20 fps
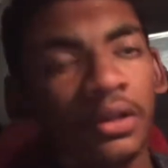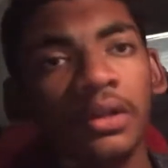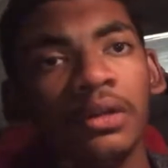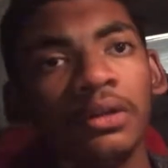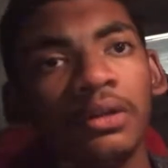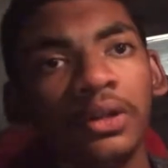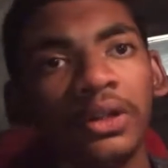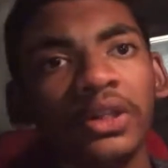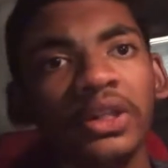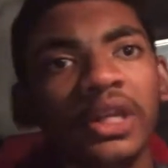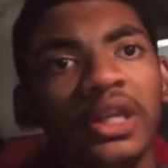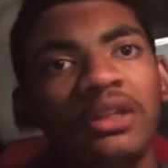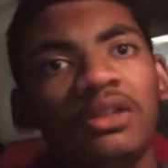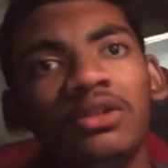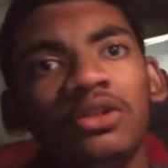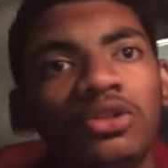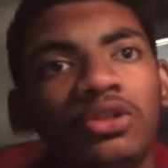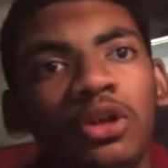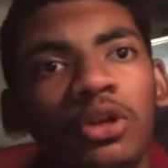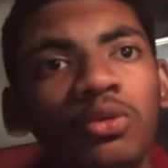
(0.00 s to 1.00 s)
Okay, that's
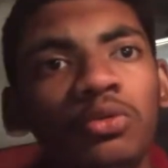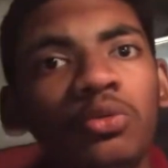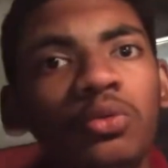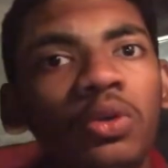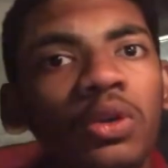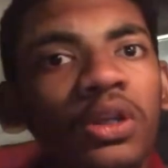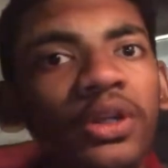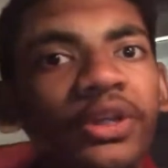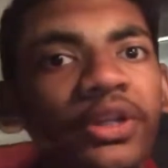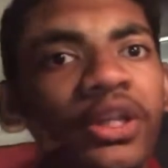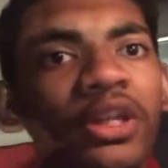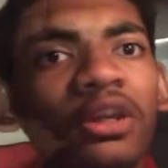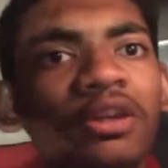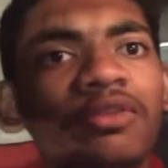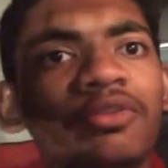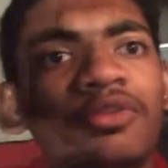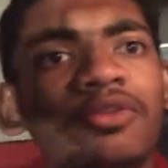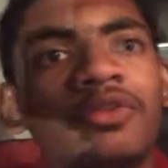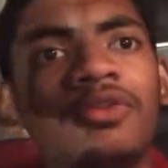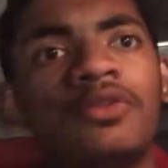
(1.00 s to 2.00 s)
the sound quality
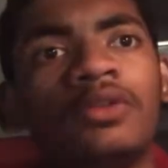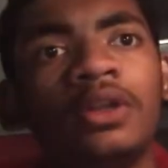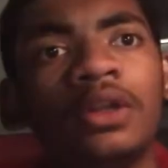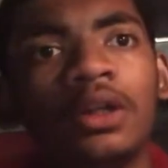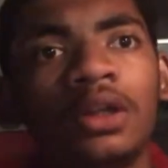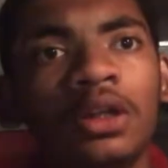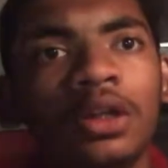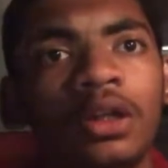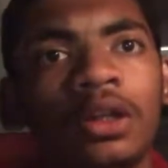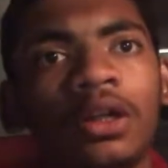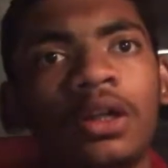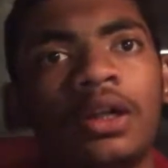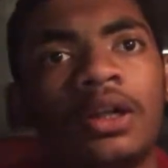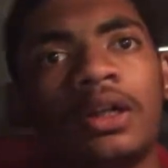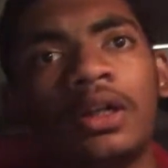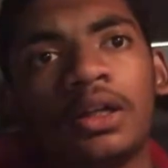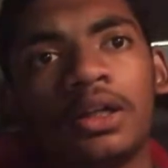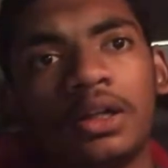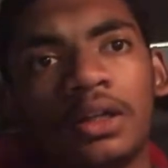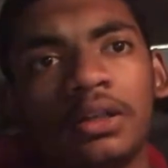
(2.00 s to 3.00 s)
of
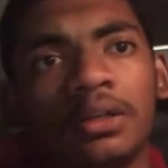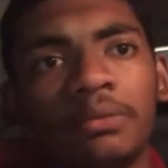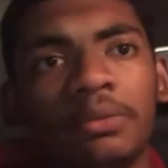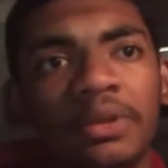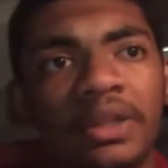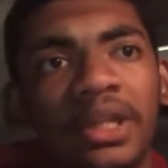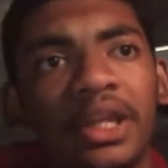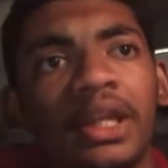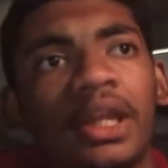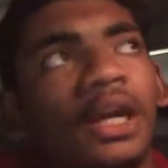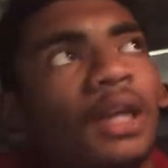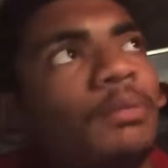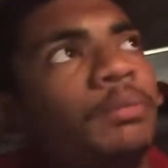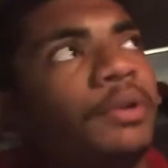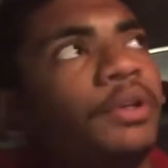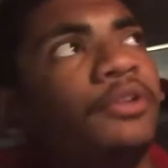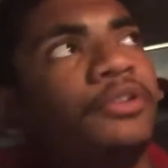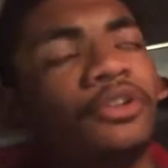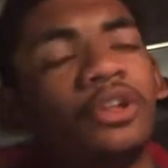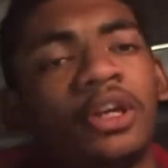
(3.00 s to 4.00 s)
my
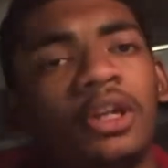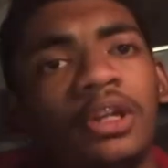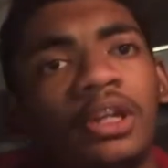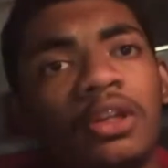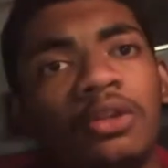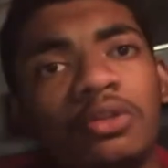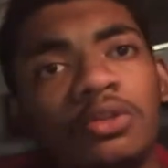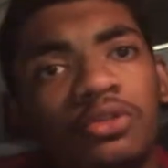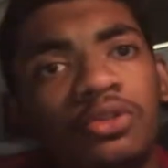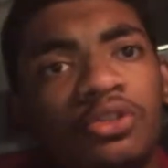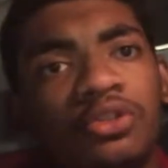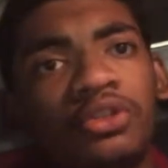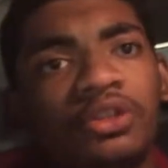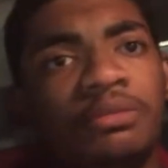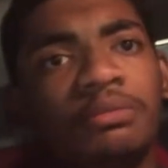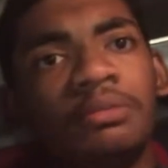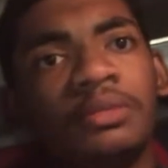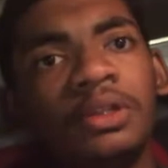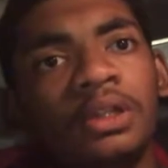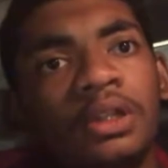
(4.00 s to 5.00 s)
Alpine Star
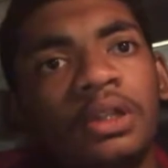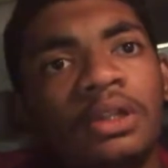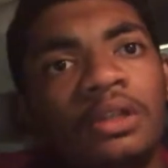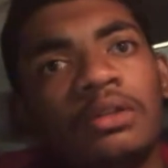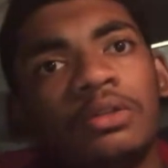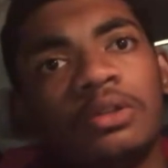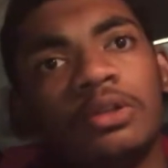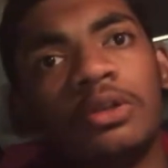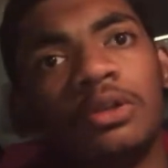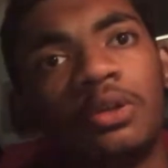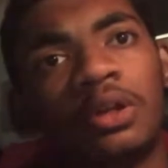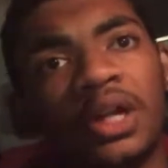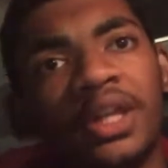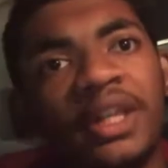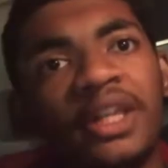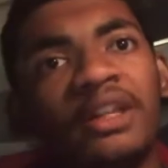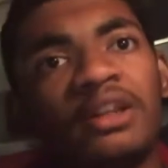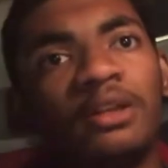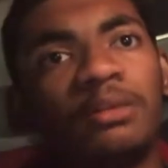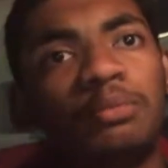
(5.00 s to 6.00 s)
ecosystem. So I
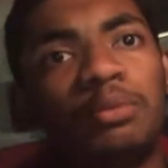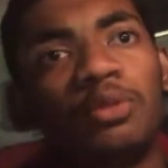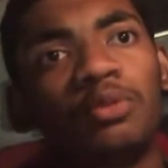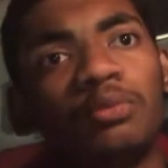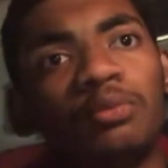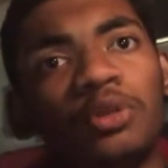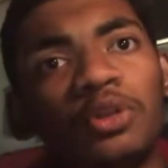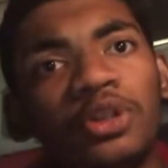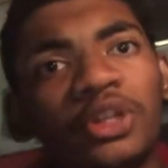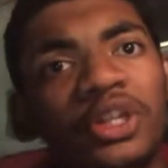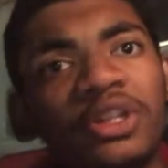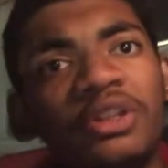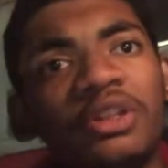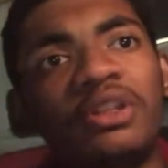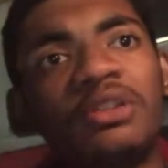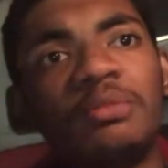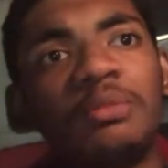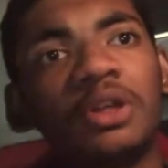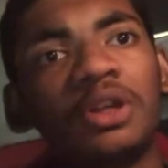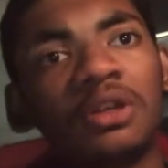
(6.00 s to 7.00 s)
cannot put more than
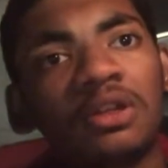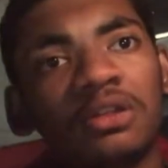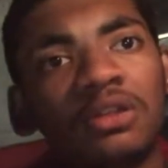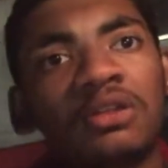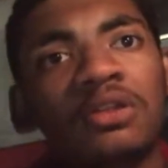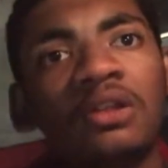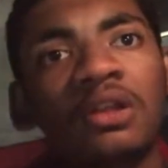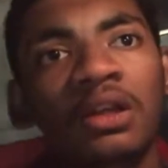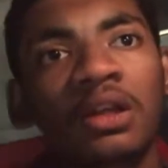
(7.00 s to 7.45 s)
this because